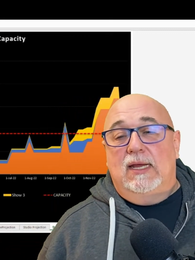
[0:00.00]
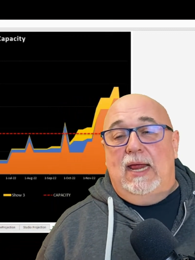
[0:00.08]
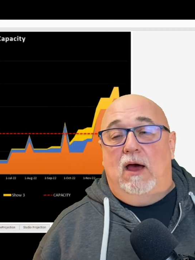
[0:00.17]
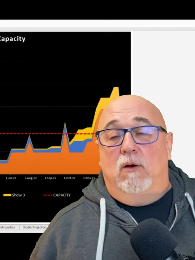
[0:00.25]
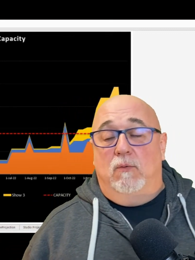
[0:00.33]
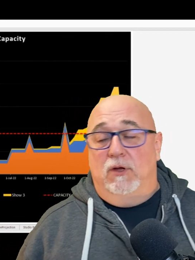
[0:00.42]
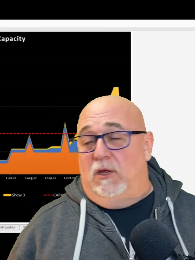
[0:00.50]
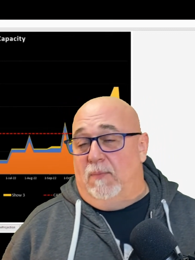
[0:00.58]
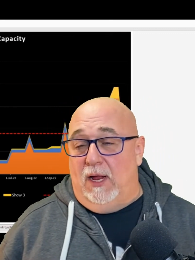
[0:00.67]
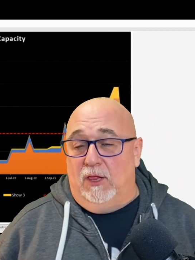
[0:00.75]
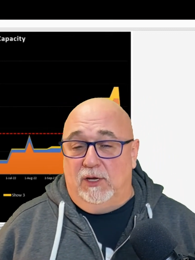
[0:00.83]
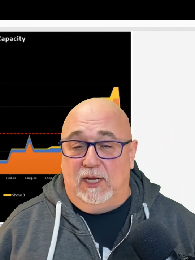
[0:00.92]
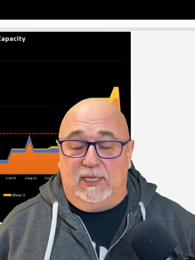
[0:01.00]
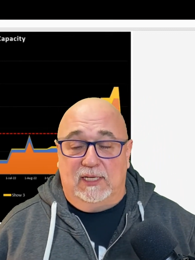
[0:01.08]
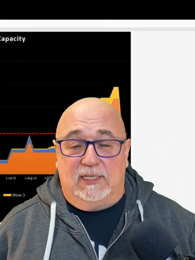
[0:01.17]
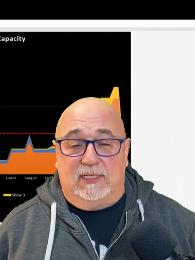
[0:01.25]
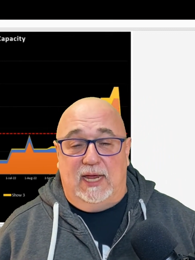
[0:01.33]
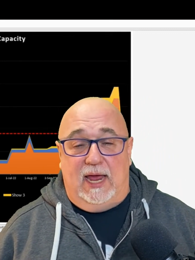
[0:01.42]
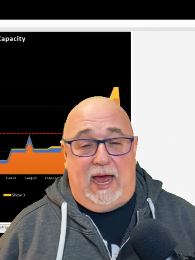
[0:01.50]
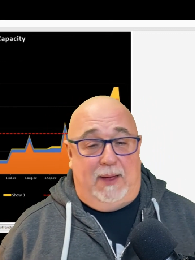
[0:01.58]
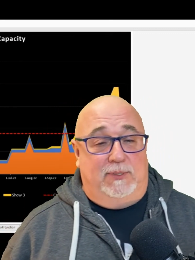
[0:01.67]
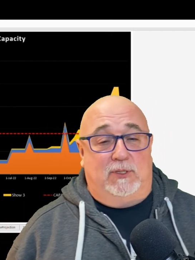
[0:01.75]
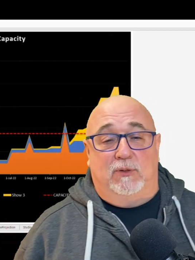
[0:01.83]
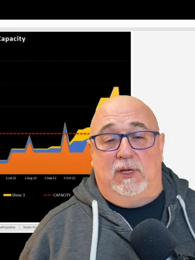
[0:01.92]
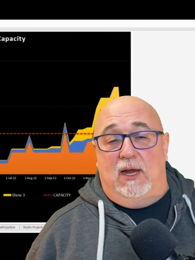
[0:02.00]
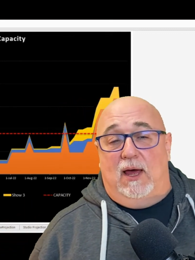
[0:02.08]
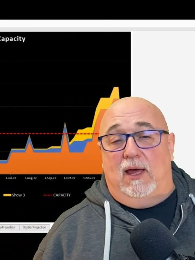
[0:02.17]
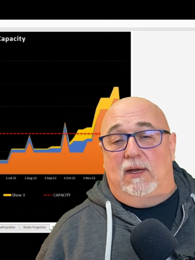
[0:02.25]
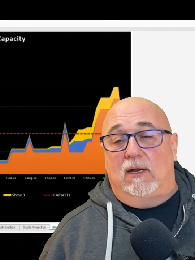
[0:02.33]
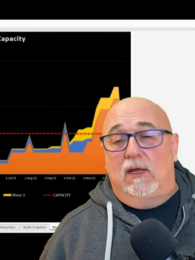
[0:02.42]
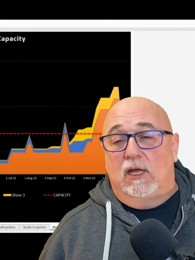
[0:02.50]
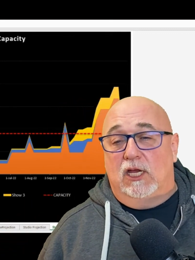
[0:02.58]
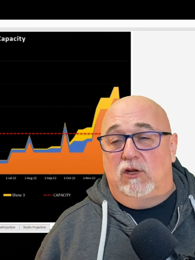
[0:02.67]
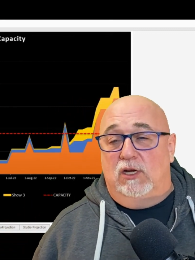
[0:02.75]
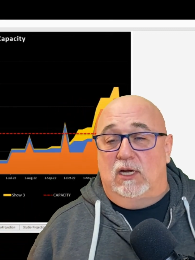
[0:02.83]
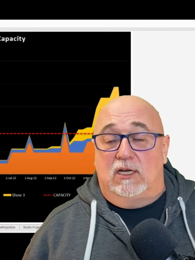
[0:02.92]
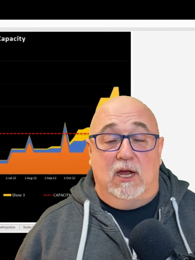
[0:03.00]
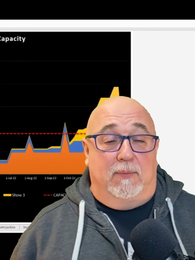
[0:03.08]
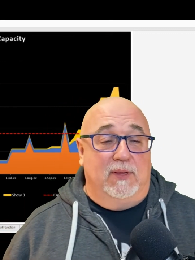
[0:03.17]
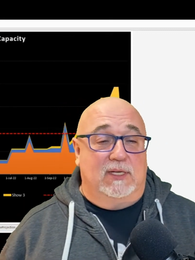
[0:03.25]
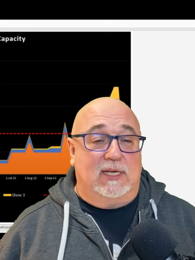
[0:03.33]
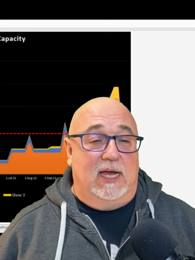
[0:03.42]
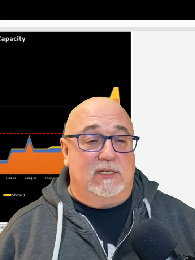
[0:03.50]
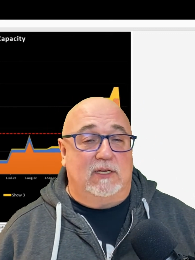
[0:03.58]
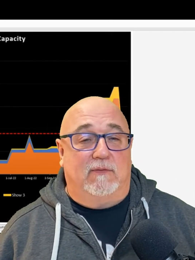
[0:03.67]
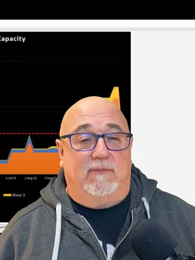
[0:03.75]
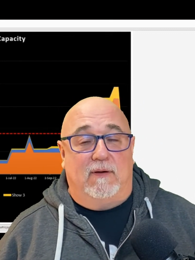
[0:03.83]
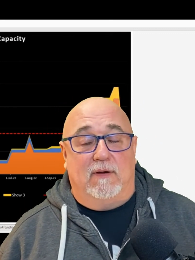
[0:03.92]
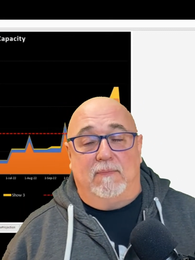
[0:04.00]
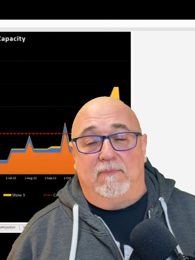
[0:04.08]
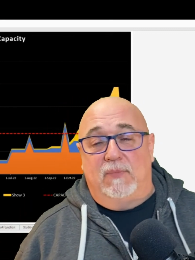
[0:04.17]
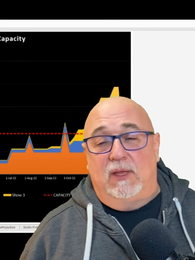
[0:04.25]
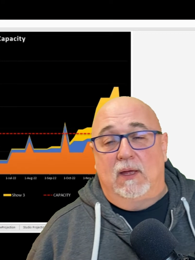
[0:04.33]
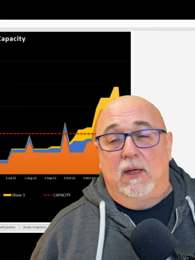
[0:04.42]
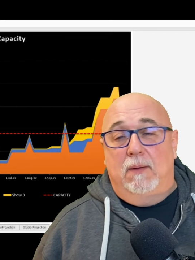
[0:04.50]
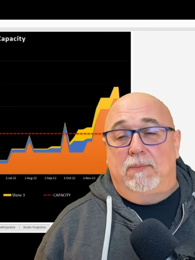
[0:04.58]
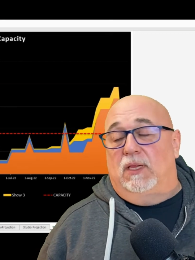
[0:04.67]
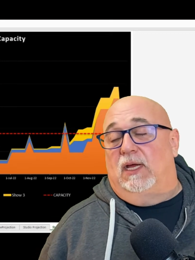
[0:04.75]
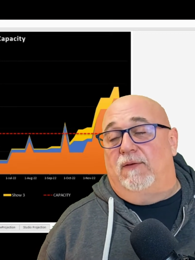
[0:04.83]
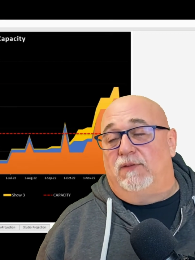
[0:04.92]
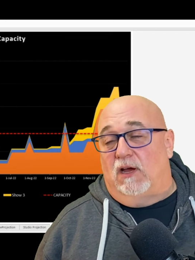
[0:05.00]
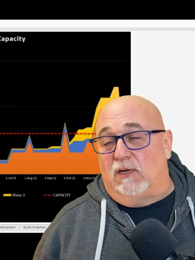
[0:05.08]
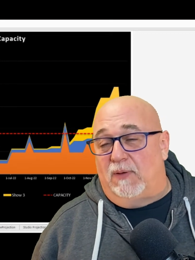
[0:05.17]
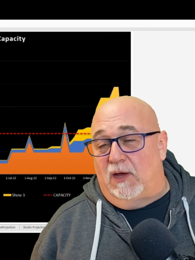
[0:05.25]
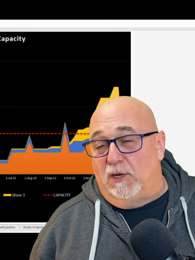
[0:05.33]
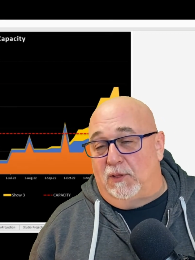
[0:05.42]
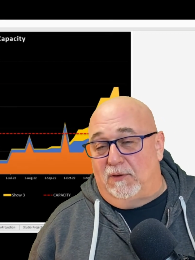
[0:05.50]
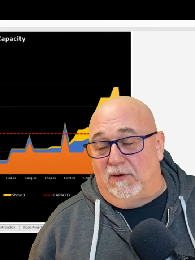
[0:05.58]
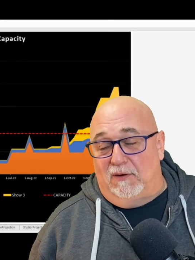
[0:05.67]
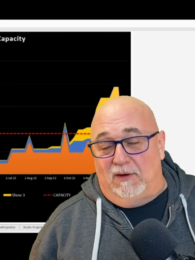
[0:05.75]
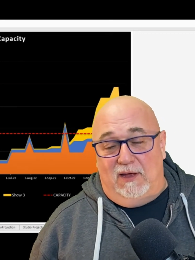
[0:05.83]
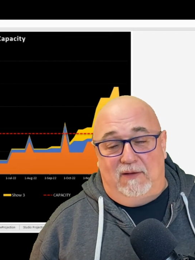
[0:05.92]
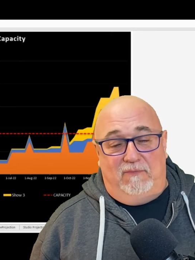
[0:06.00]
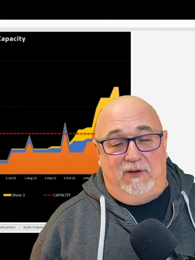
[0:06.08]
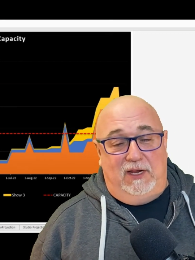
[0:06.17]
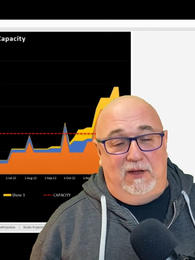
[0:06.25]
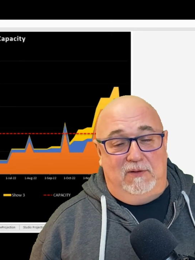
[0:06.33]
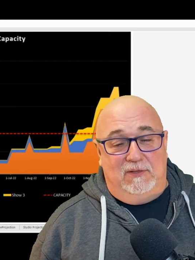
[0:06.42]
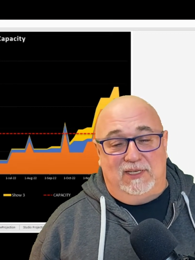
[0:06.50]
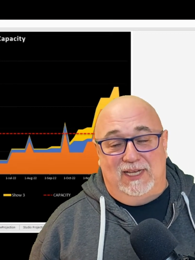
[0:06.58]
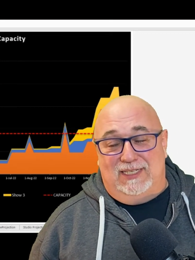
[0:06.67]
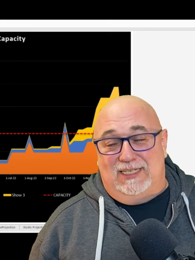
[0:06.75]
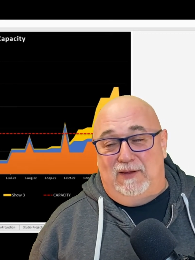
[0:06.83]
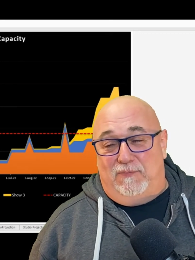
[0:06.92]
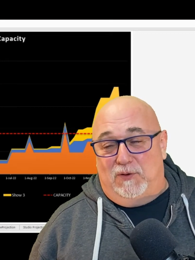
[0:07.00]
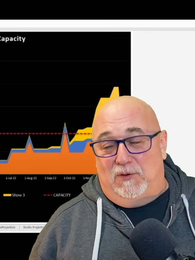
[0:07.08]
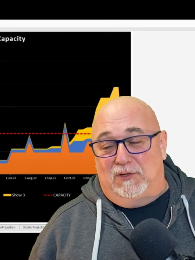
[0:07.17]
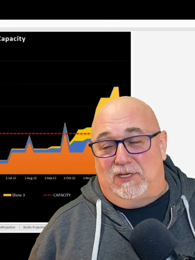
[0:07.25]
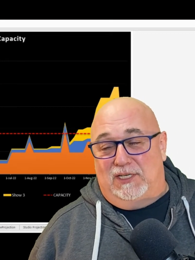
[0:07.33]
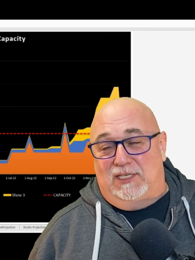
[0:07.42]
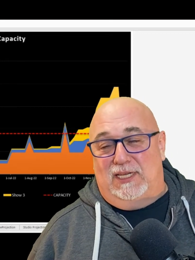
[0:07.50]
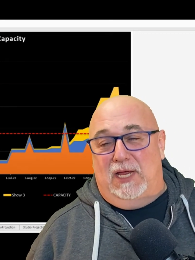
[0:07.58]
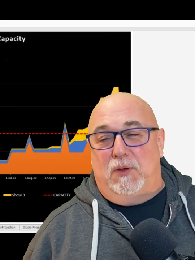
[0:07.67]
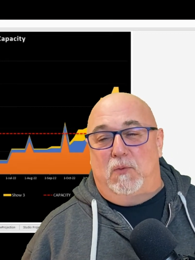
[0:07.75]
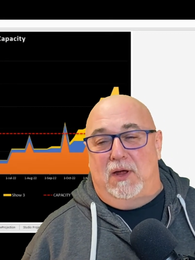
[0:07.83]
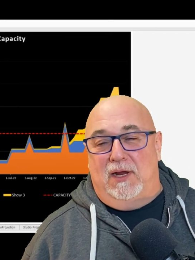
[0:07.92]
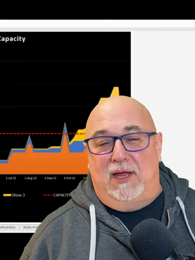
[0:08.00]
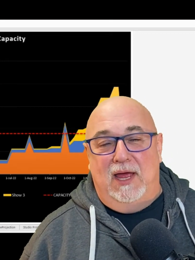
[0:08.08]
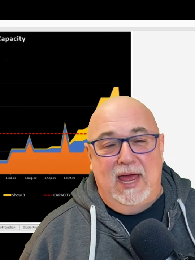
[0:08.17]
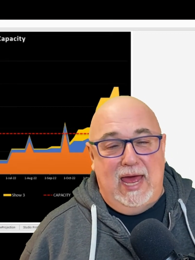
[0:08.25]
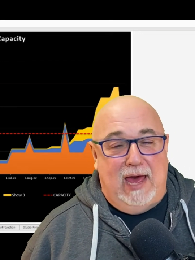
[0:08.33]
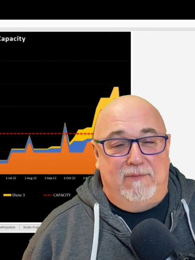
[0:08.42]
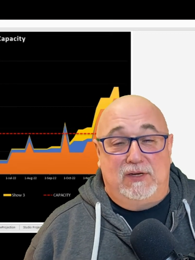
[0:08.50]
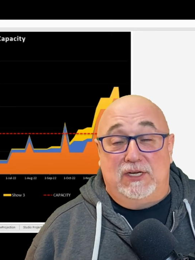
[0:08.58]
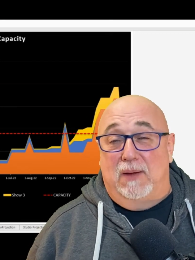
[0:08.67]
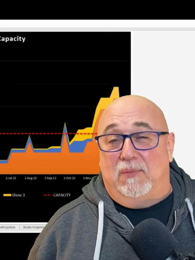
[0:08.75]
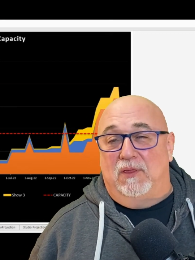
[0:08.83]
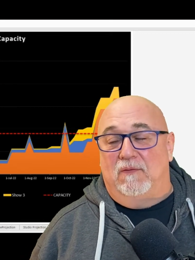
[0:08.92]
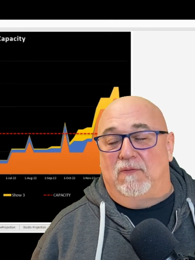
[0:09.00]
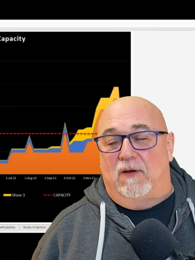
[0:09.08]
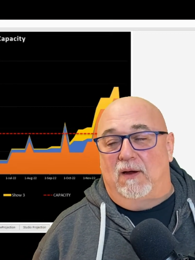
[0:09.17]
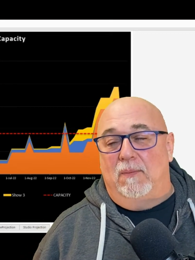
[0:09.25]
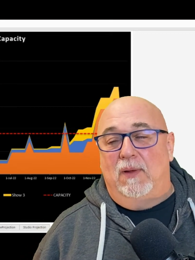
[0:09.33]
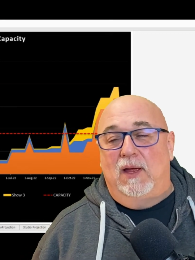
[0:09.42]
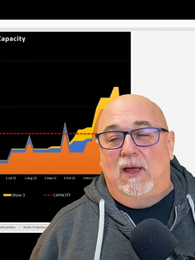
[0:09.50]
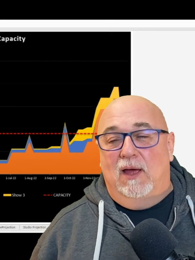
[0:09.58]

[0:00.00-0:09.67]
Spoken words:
Now, well, you might look at this and say, absolutely not. You need to double the size of your farm. But like I've talked about in other videos, it's difficult to just say we want to have double the farm.